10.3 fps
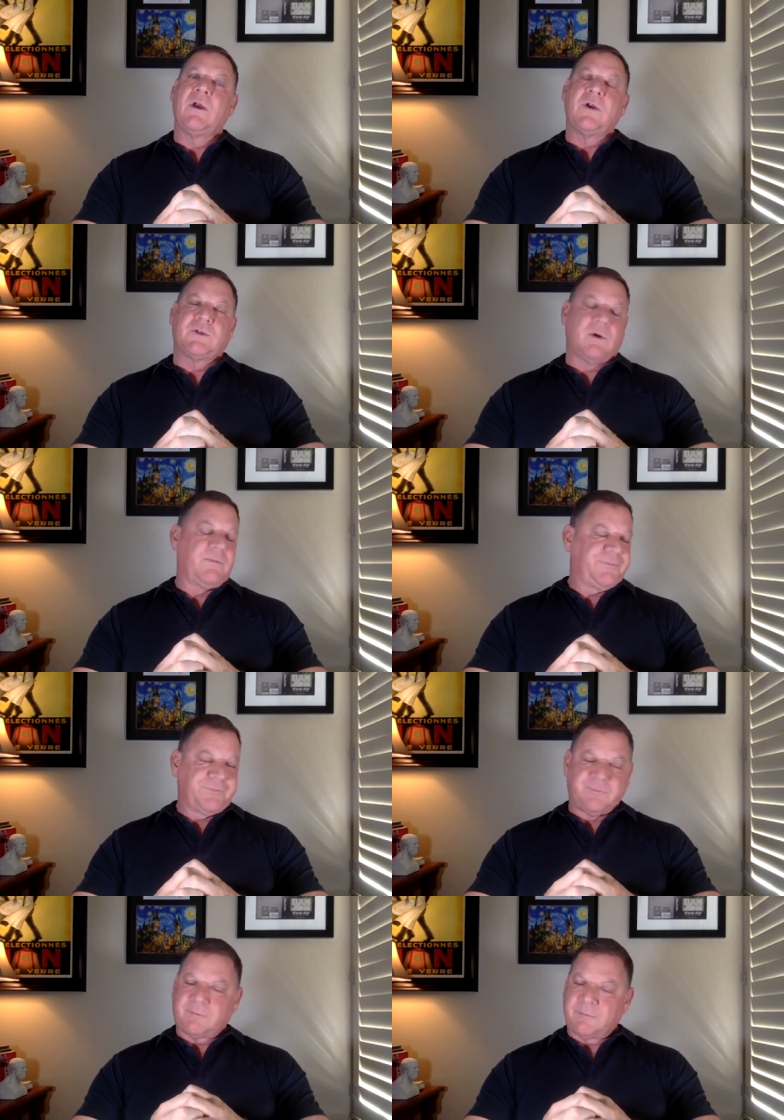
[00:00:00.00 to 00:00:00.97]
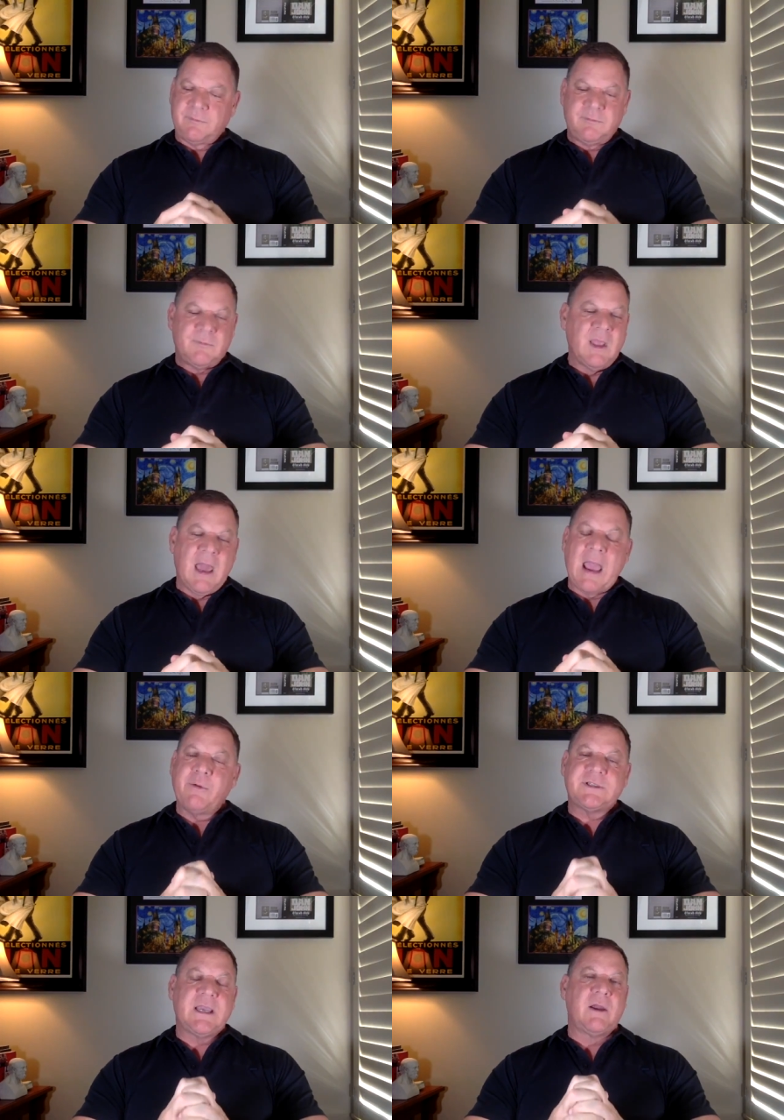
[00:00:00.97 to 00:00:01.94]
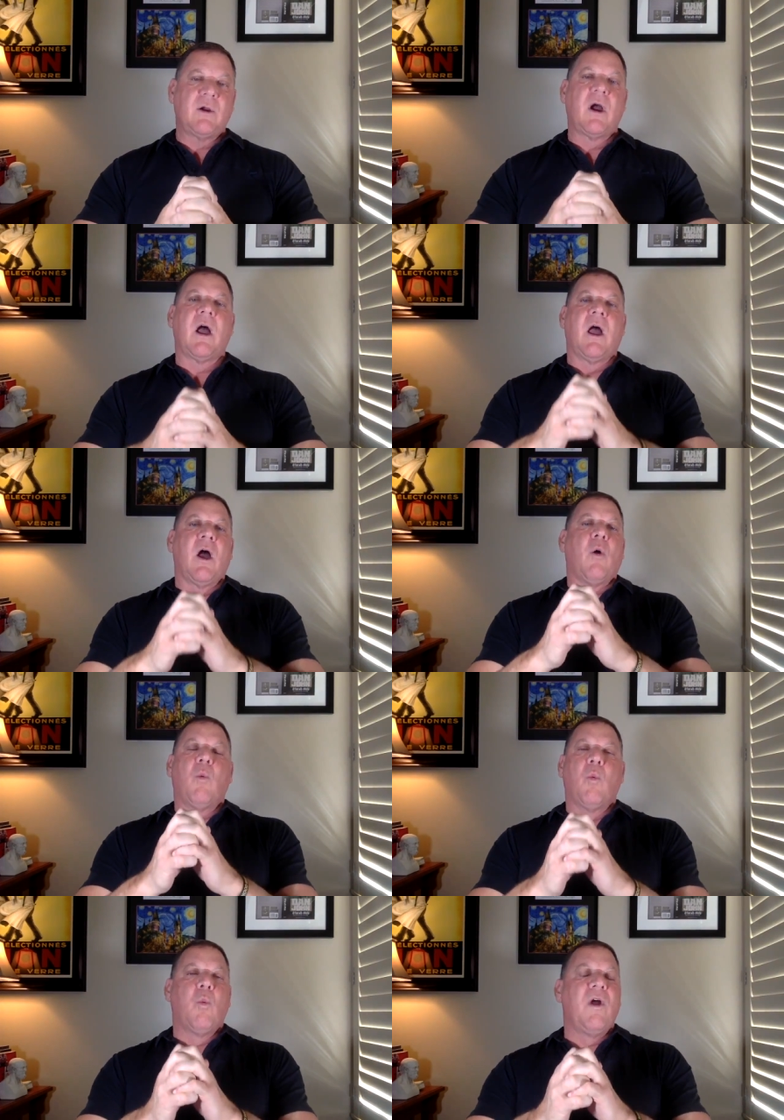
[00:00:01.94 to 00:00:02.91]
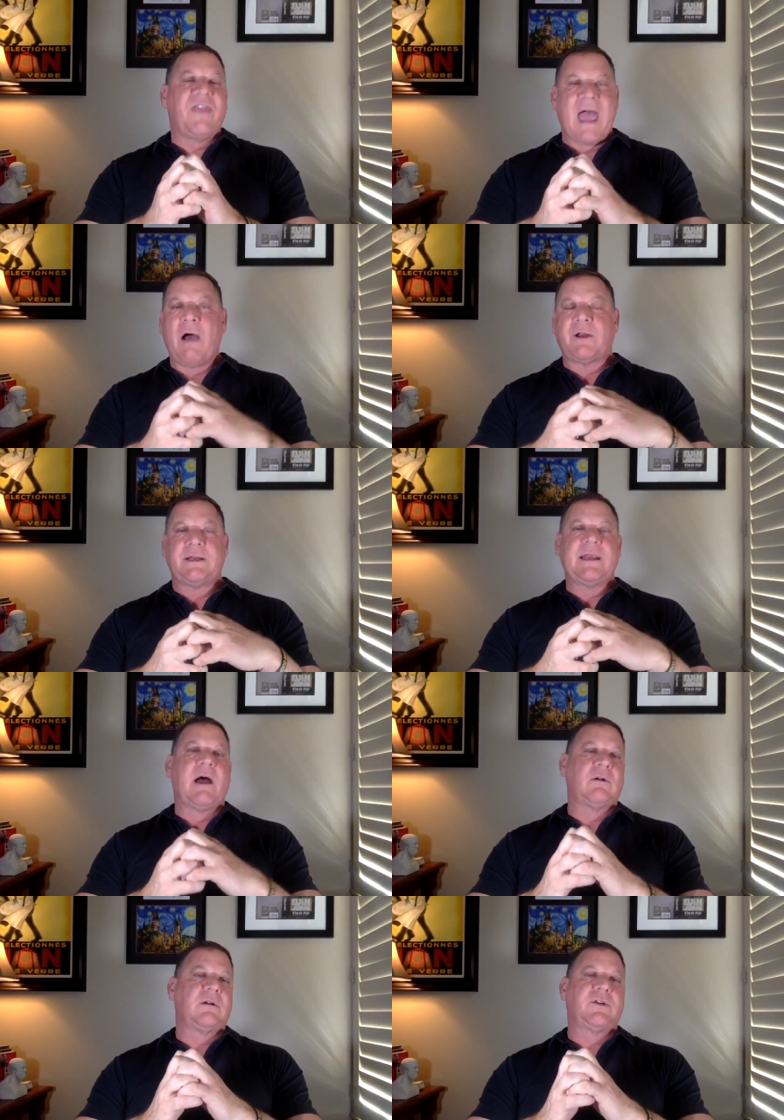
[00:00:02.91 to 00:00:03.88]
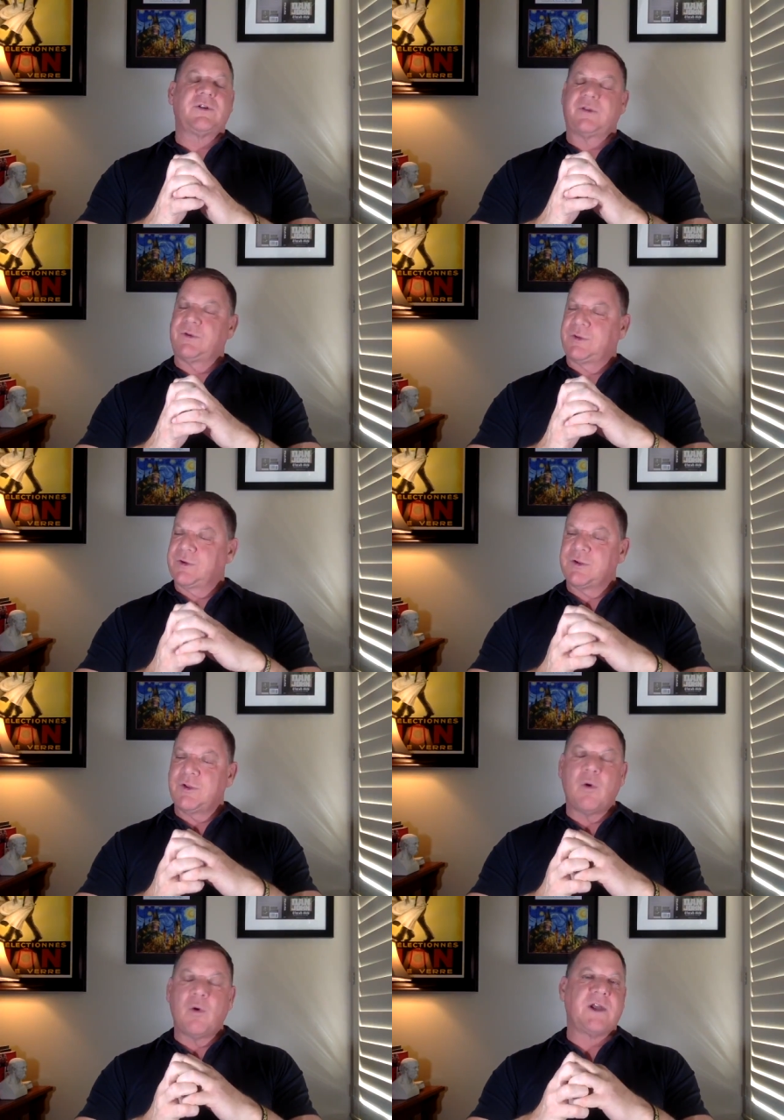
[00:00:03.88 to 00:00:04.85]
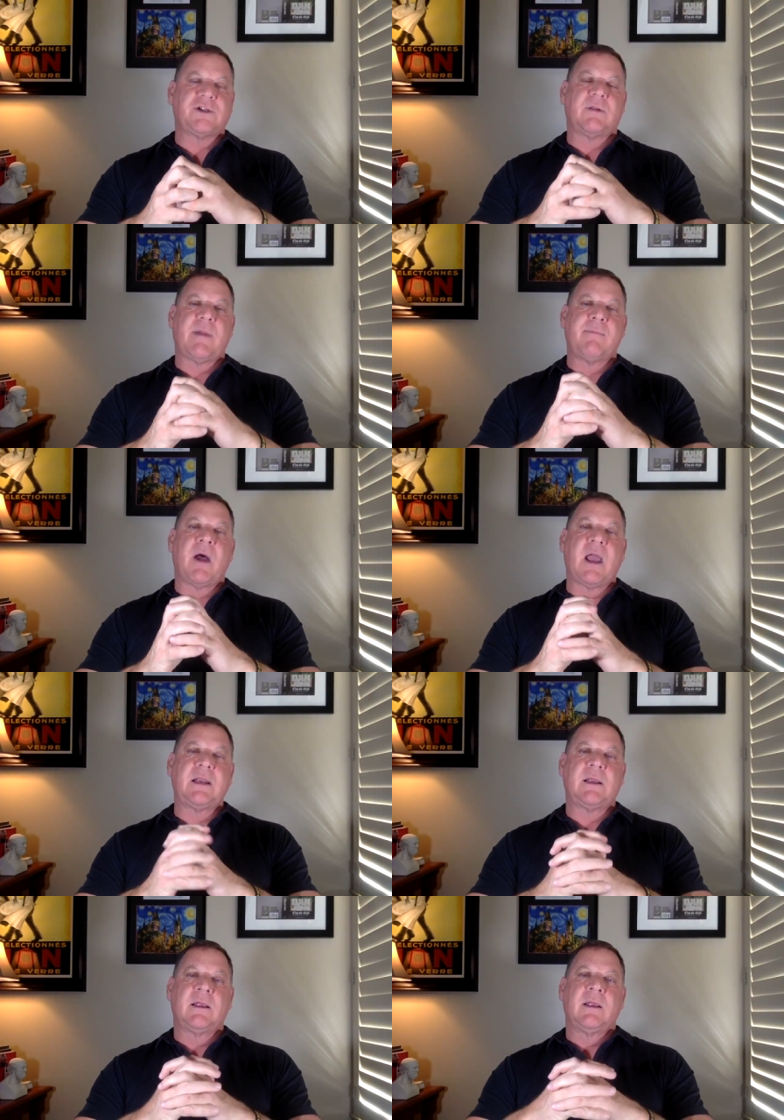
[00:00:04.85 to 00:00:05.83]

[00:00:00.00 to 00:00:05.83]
So I would say without a doubt, there, there, there's no question in my mind.